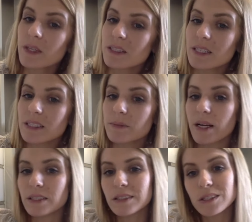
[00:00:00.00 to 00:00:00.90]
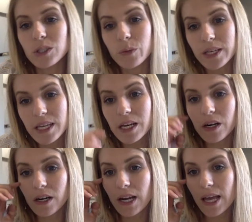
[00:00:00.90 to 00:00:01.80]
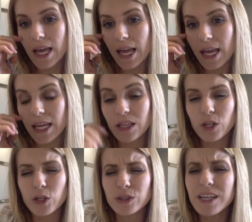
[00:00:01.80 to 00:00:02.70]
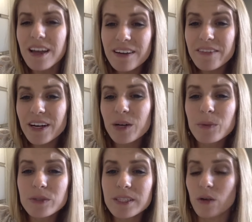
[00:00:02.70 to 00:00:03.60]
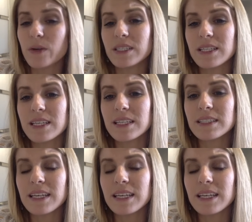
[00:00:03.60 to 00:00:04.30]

6 months to a year, and there are a ton of variables that go into this,